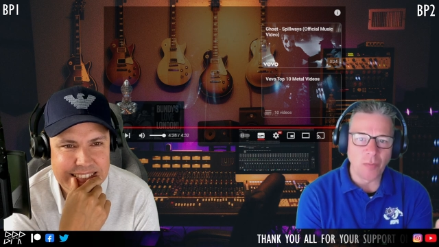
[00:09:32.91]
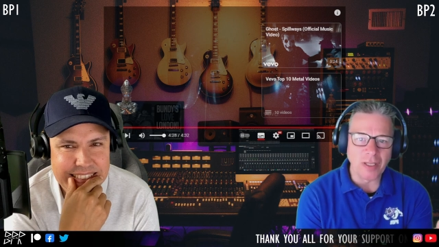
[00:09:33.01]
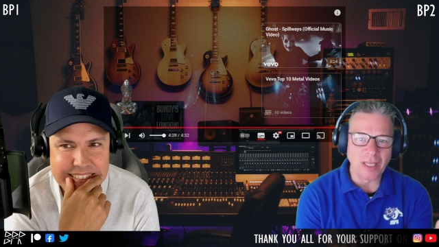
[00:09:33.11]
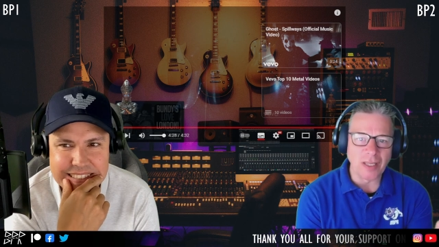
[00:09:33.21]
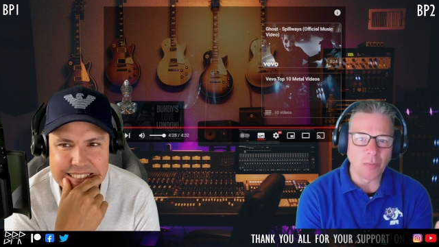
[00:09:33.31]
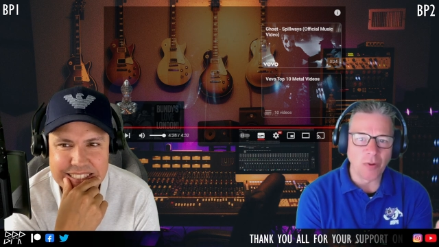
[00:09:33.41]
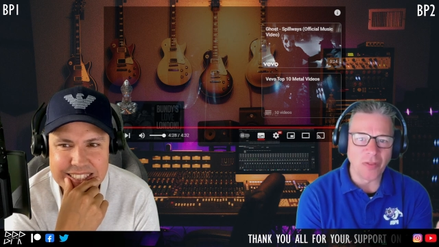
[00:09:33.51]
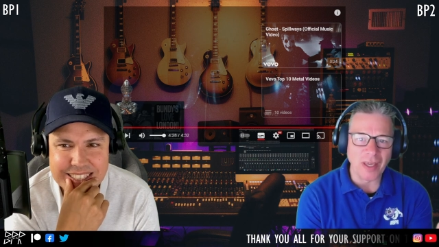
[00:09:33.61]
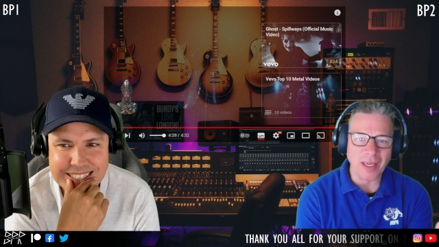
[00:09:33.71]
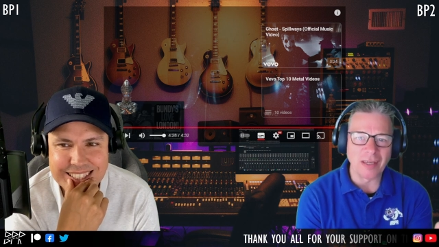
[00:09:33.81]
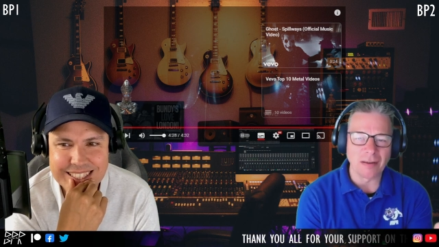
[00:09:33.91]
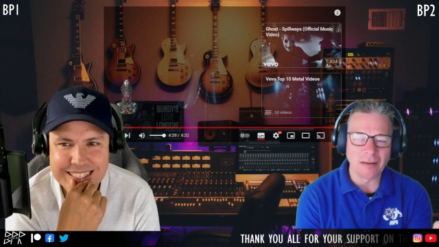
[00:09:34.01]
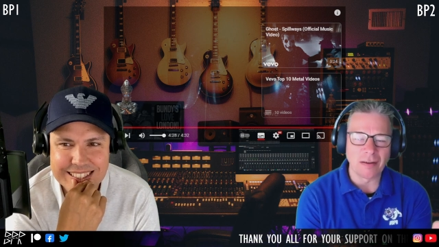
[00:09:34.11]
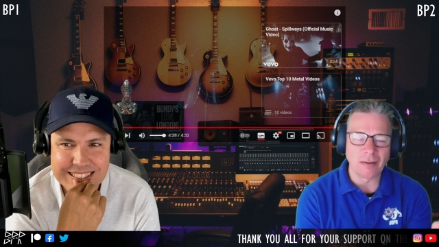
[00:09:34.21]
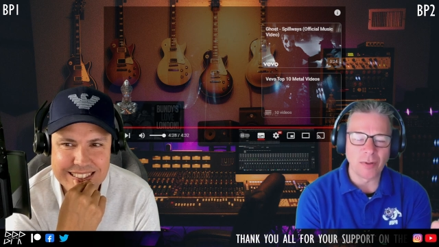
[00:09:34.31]
Speaker 1: we did them, we're thinking,
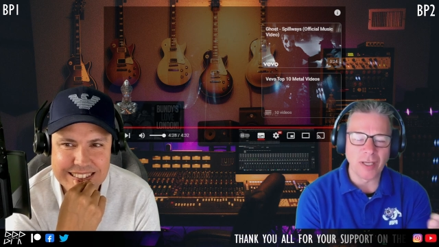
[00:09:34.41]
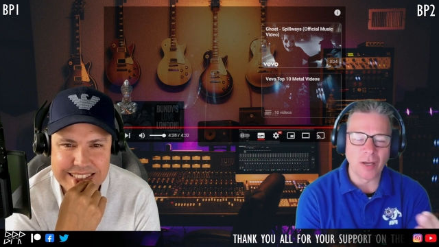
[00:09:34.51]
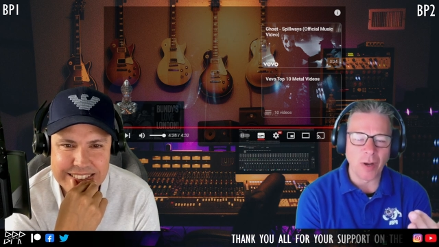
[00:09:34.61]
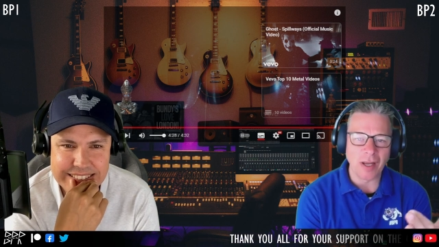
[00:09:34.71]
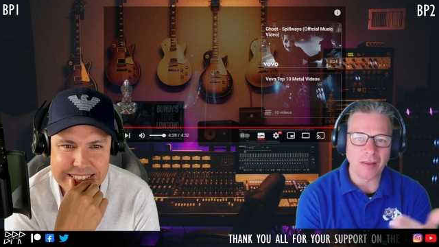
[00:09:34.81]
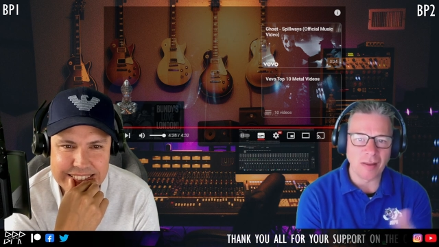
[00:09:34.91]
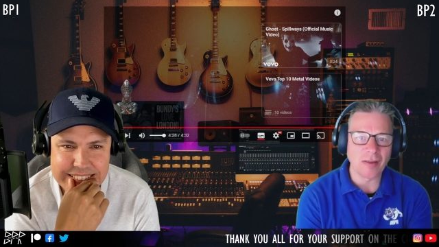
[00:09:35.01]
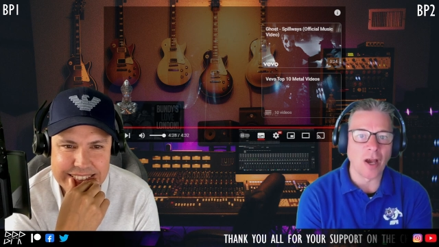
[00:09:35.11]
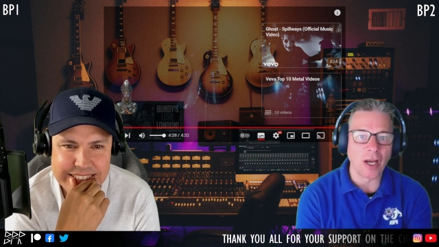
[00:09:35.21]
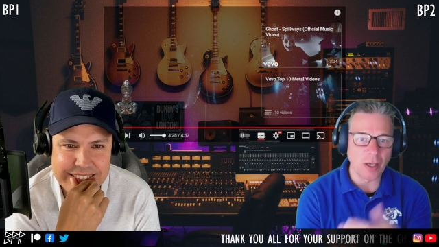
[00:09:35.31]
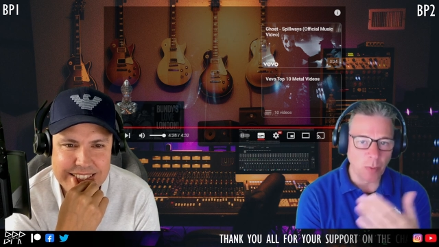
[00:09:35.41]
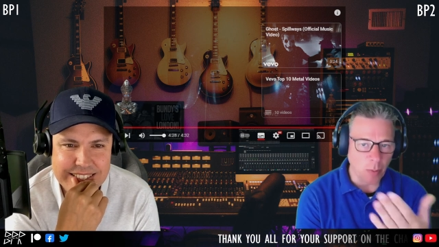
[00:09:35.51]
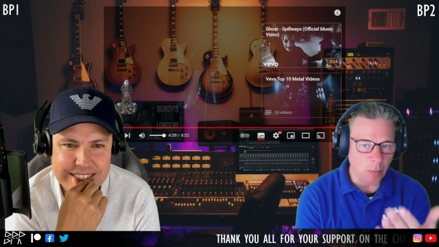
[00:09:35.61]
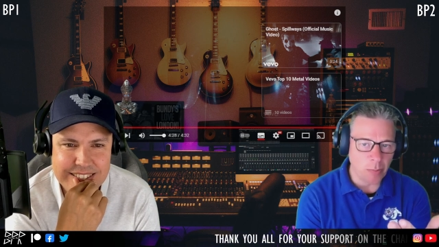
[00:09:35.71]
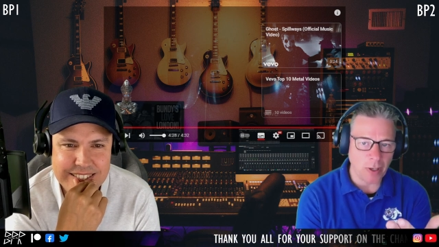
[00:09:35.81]
oh, well, you know, where's this going? And we
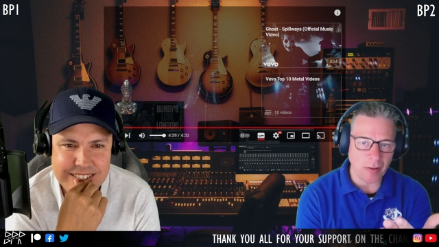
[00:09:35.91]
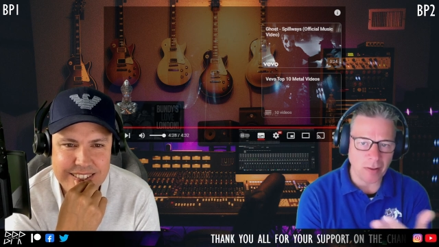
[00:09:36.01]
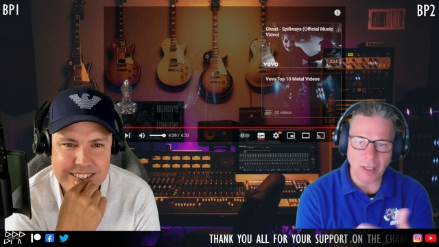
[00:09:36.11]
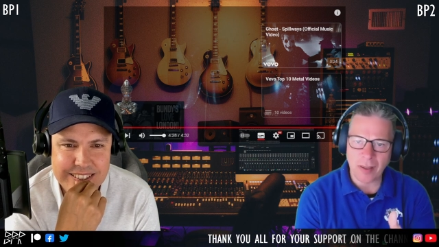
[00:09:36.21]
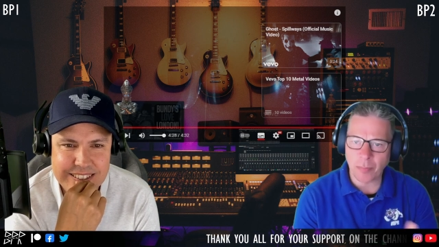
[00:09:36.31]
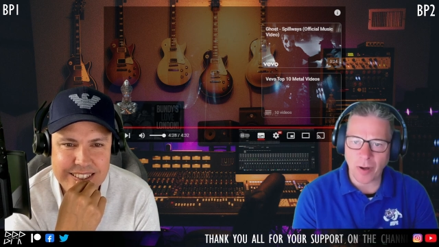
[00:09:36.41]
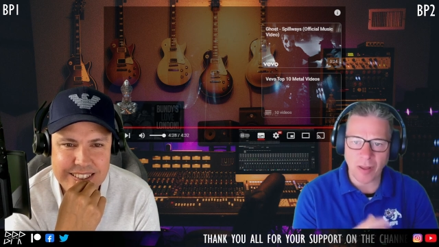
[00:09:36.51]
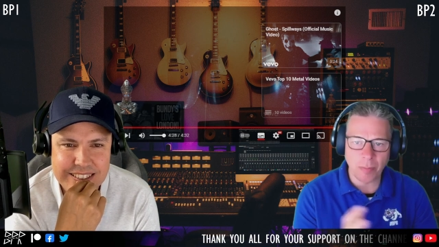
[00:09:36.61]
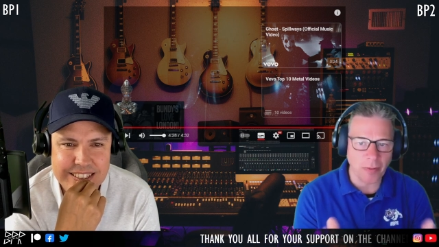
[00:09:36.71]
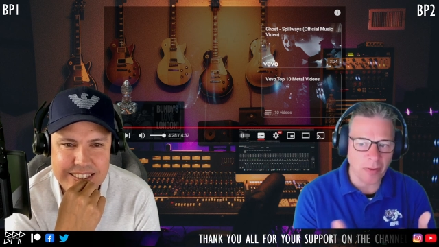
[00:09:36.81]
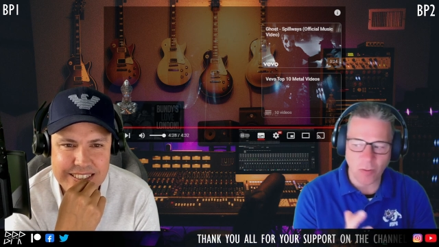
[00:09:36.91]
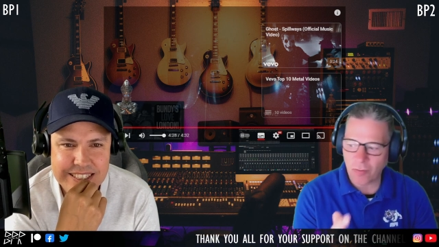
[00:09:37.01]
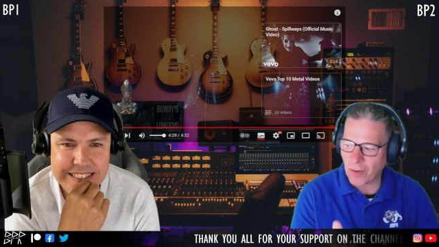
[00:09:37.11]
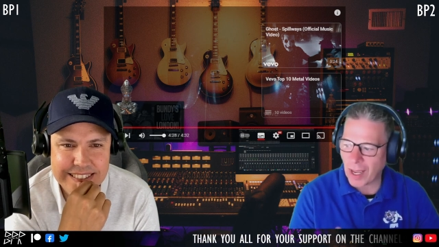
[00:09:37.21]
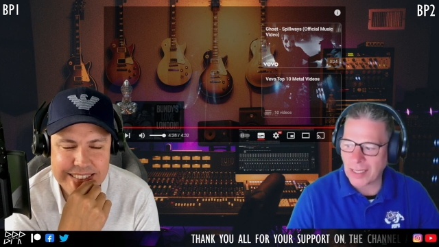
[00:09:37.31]
were pleasantly surprised by the sort
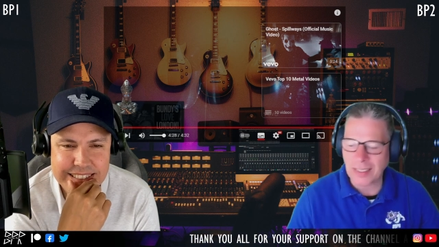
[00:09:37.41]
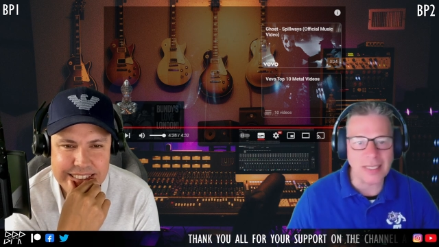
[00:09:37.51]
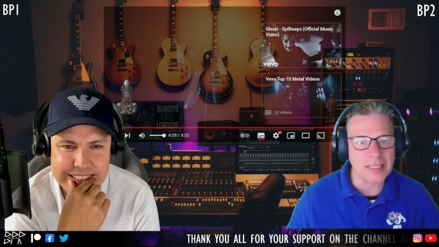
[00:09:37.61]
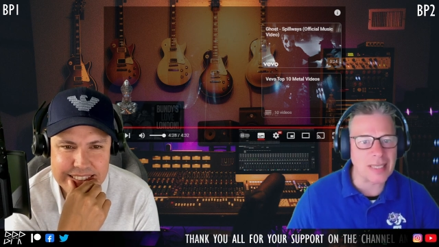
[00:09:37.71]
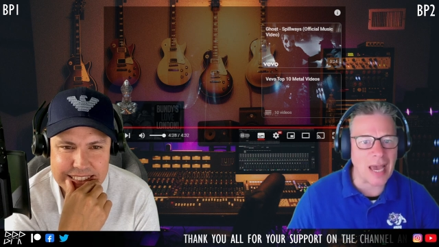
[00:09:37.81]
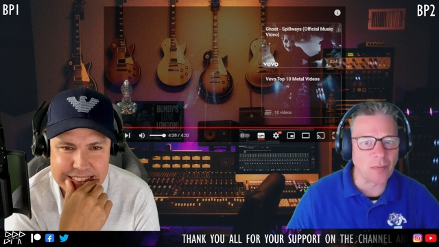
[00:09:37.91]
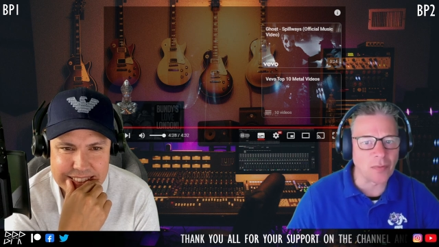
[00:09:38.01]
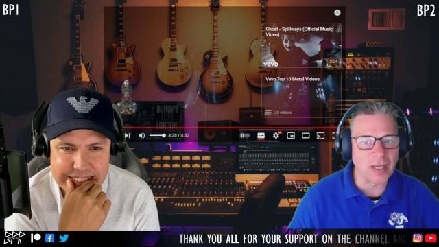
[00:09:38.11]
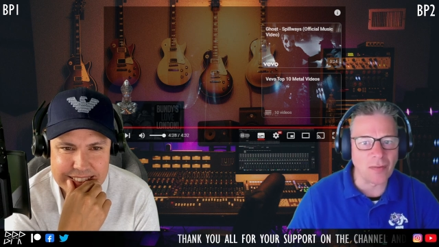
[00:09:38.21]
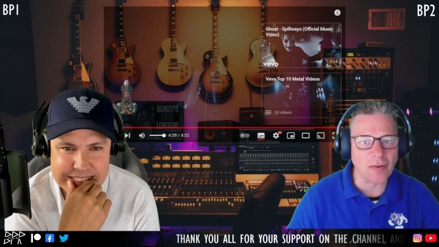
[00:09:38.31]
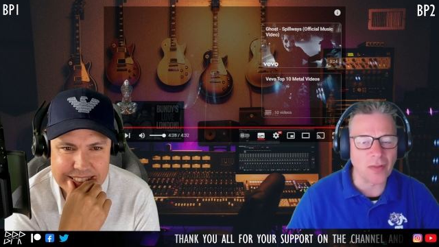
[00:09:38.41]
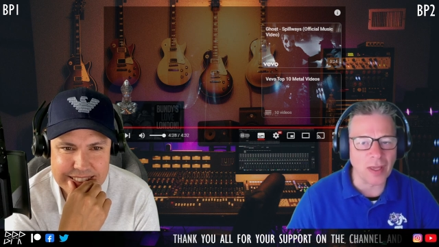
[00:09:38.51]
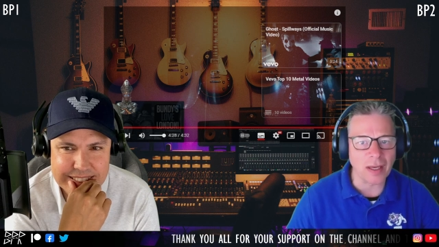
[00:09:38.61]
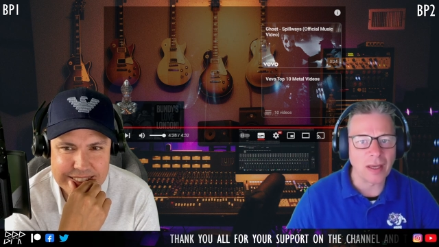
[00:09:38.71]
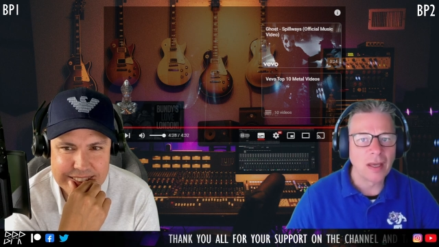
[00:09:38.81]
of 80s sound and
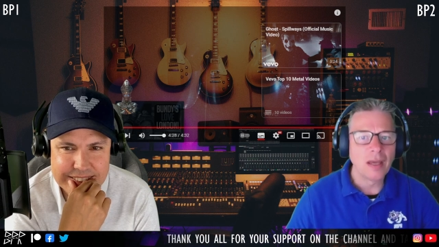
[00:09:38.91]
everything.